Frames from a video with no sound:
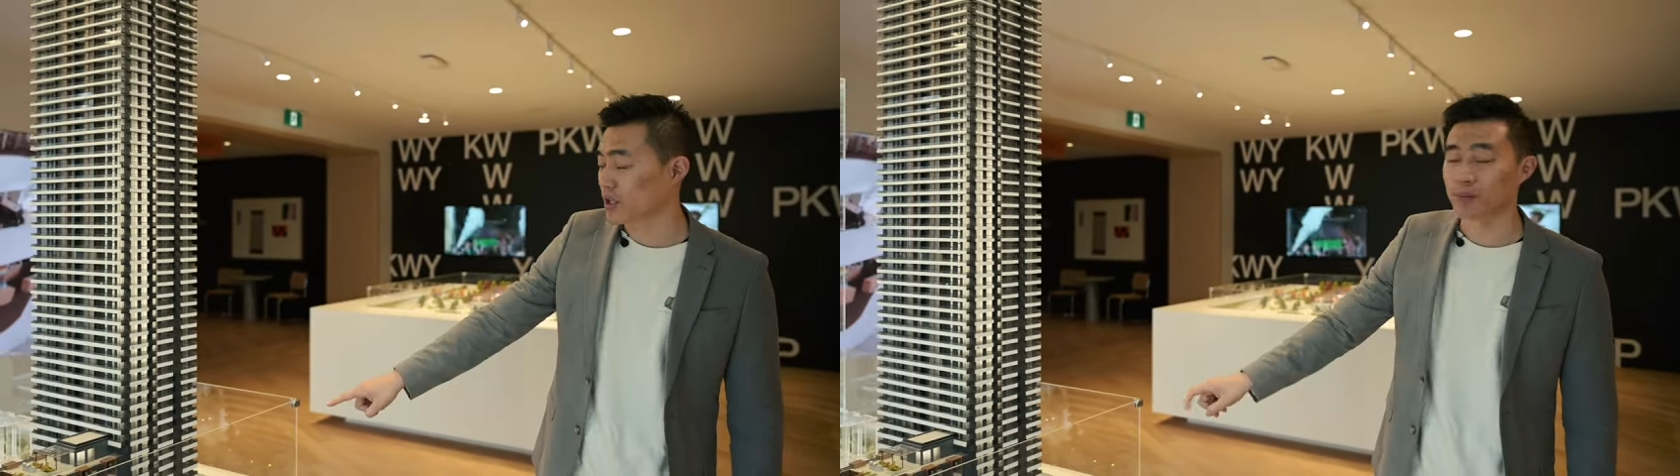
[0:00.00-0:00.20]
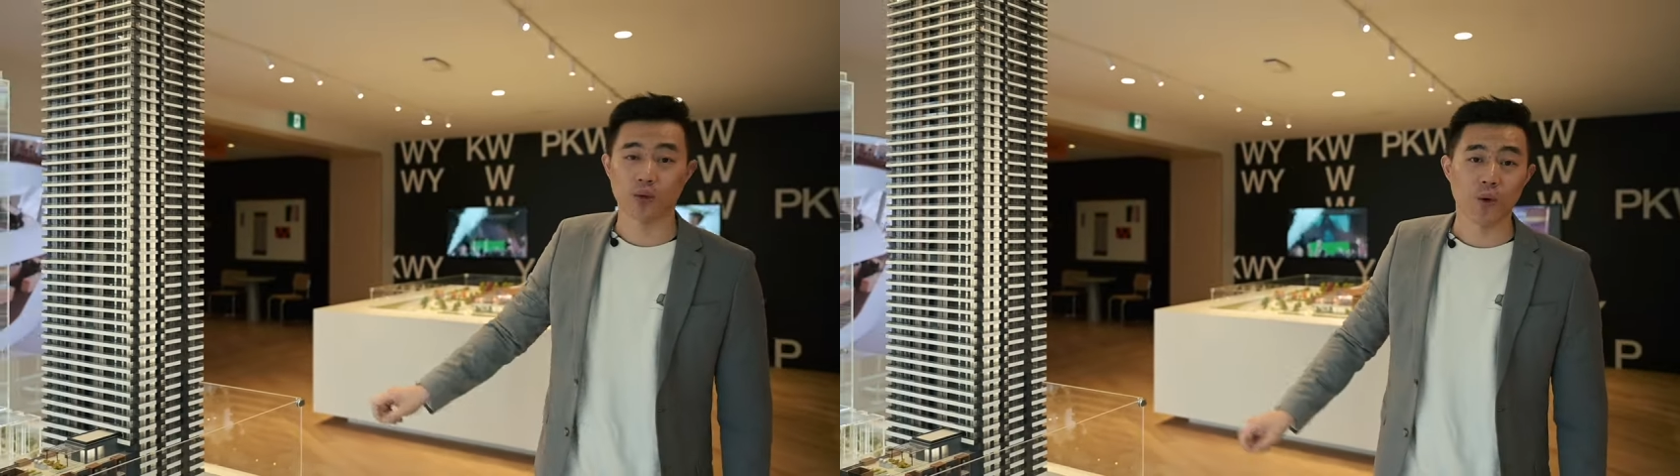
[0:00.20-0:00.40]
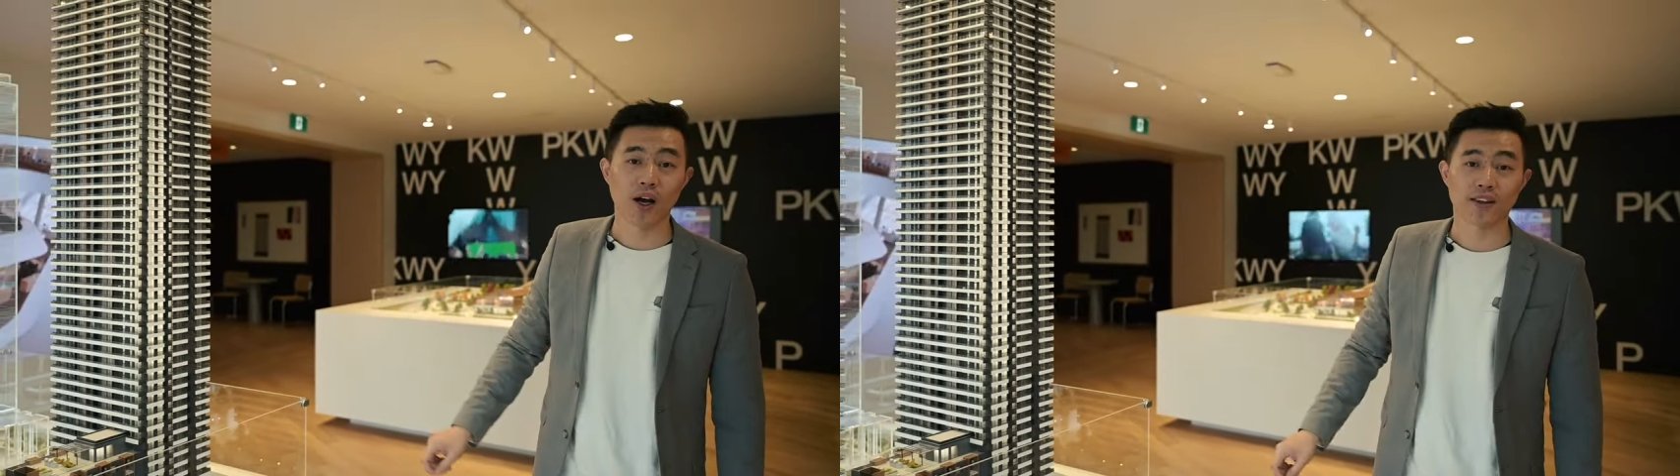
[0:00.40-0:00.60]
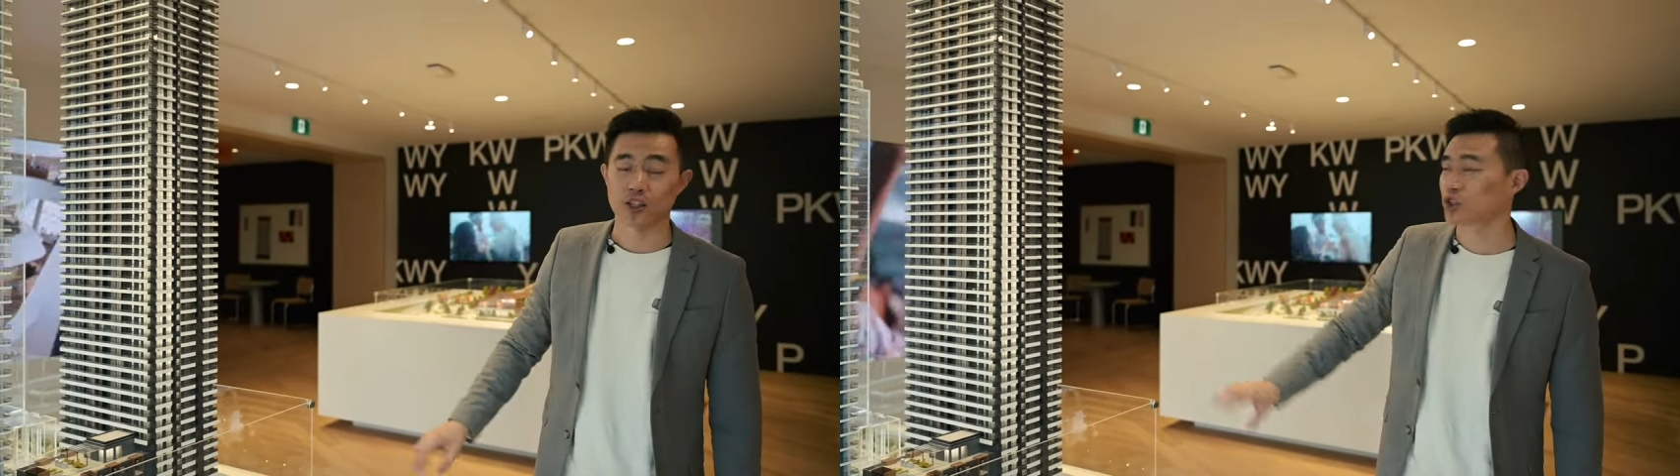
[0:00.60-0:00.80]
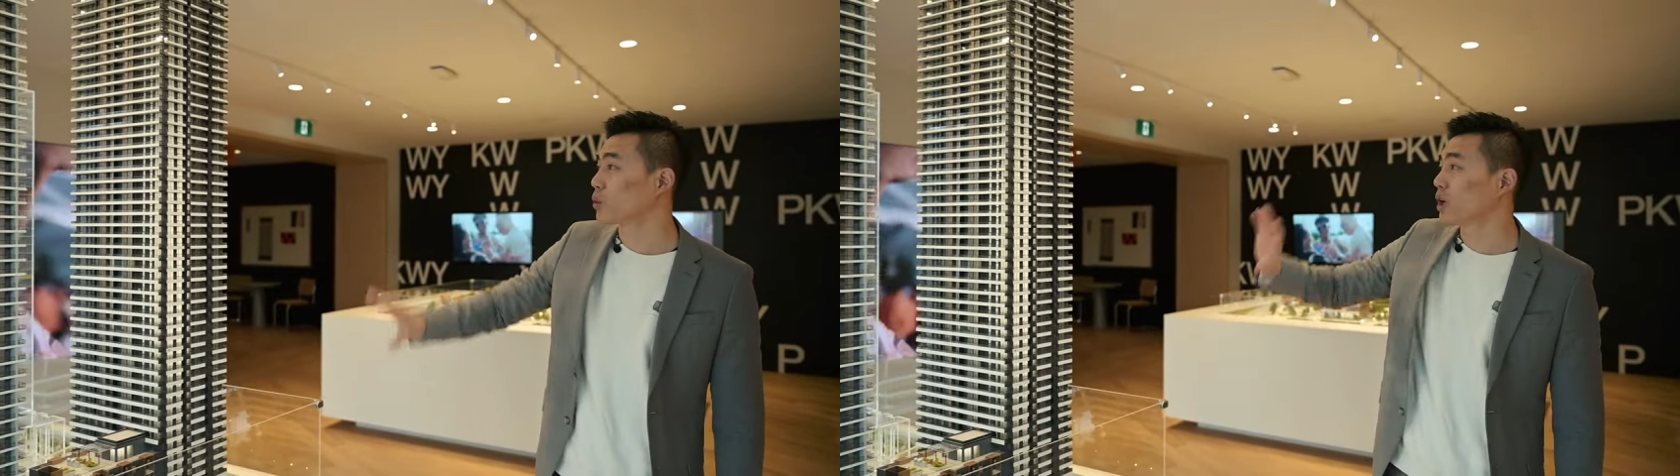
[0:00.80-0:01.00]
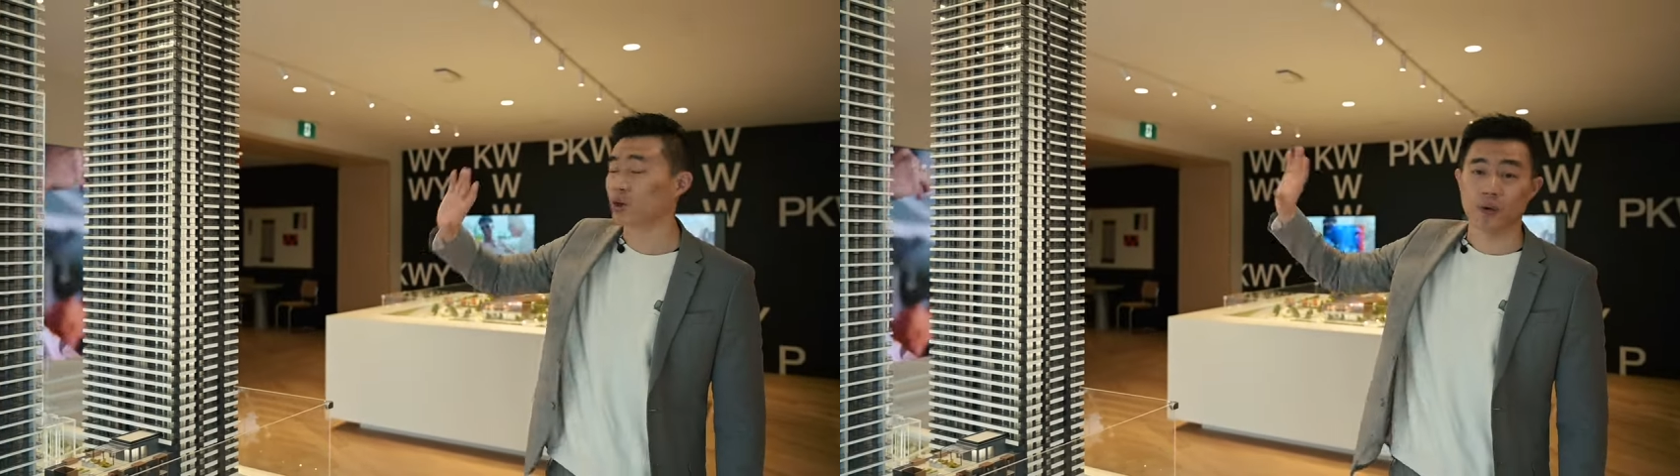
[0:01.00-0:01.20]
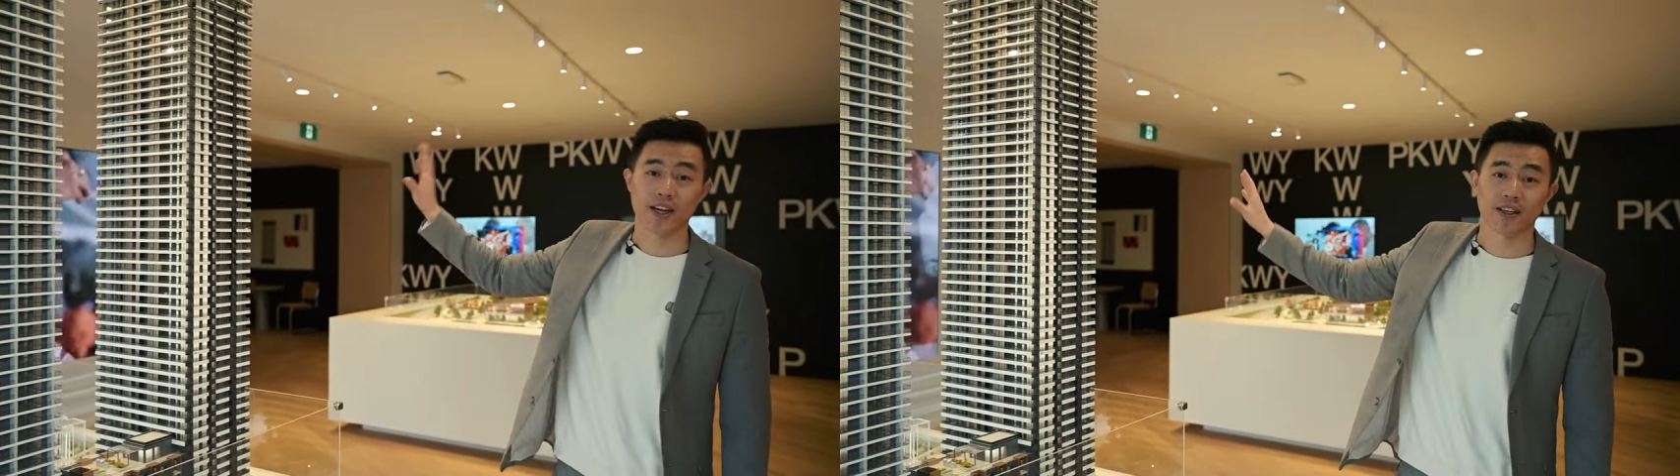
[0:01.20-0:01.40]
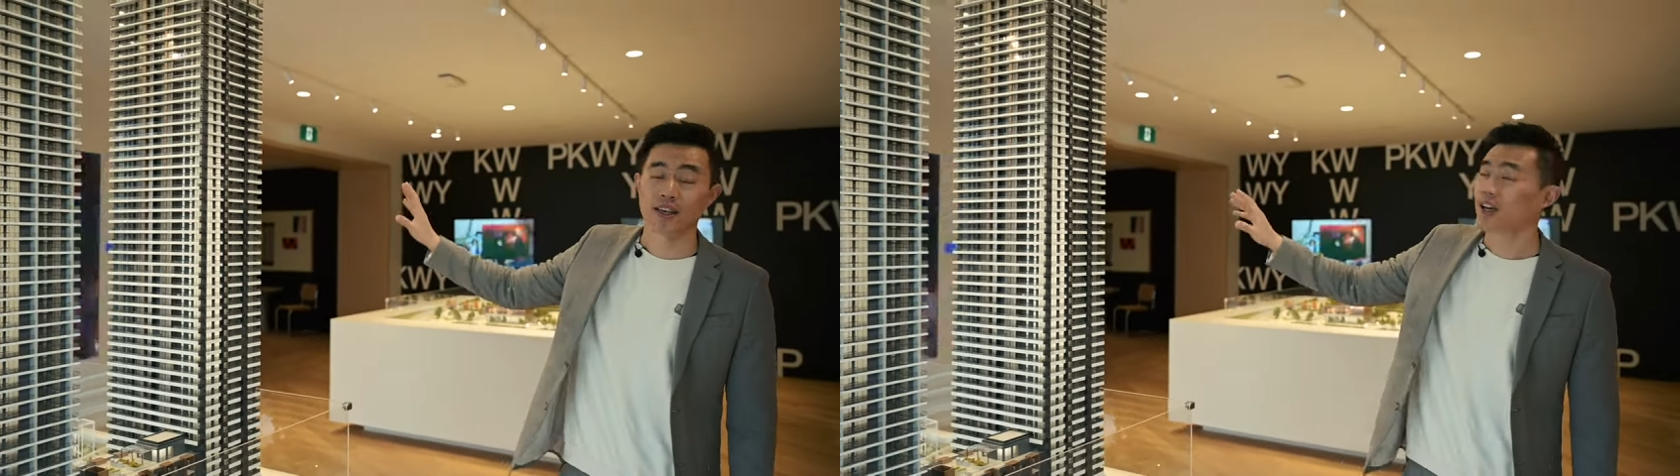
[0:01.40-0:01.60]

number 1 that's sold out already,